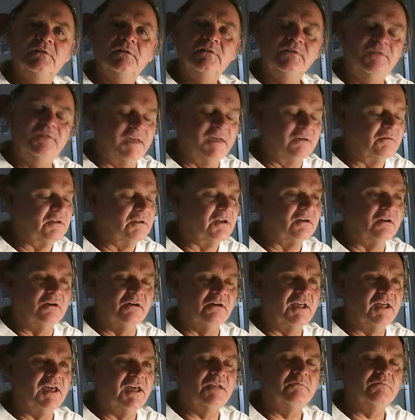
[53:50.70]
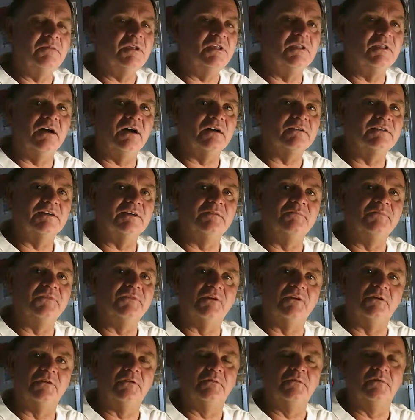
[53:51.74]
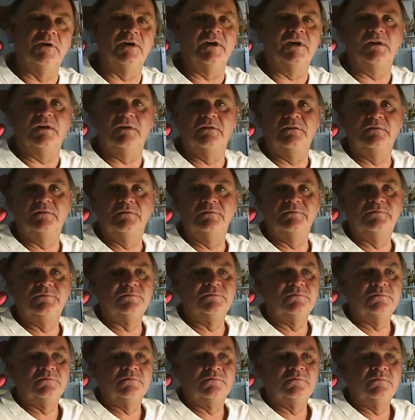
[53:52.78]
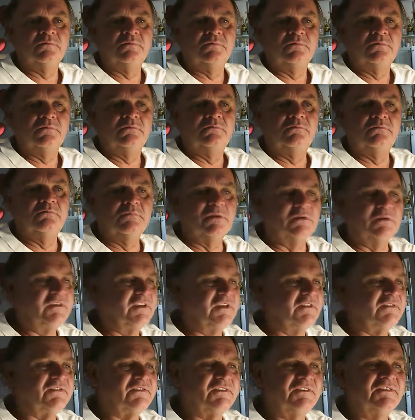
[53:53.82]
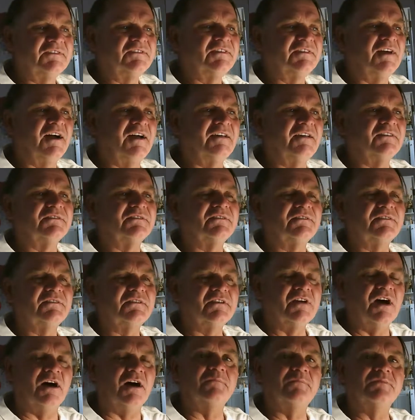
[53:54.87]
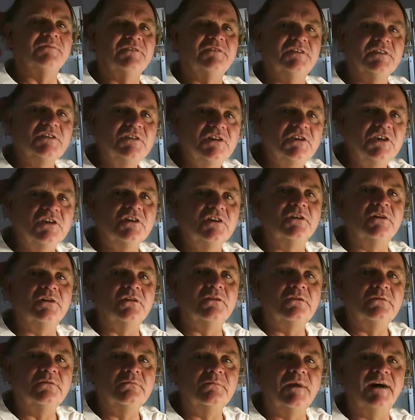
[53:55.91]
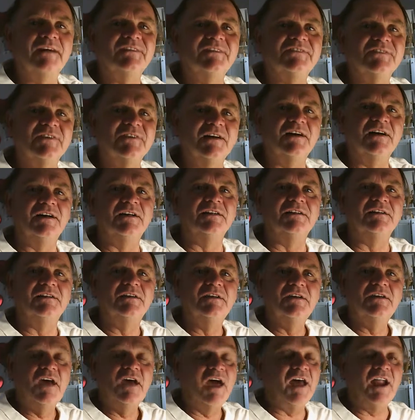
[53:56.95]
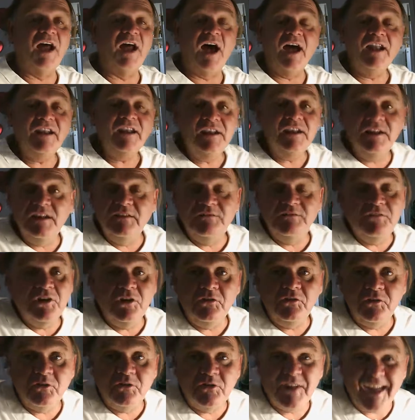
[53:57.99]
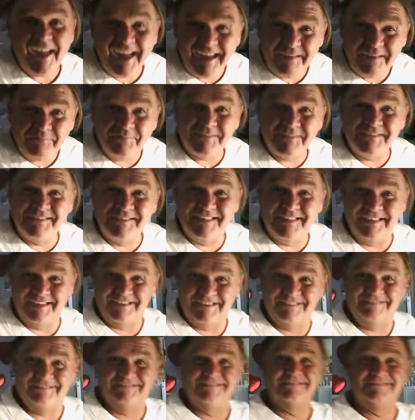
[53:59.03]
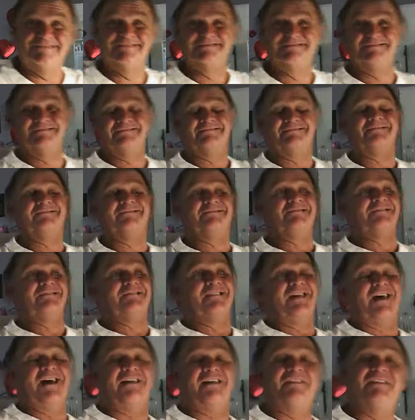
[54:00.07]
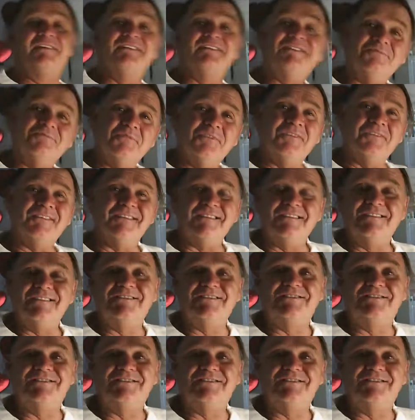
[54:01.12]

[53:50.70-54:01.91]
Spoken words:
they would have already had me locked up and thrown away. But yet these guys, cops, can kill my son. And I didn't even know their names then. And this was in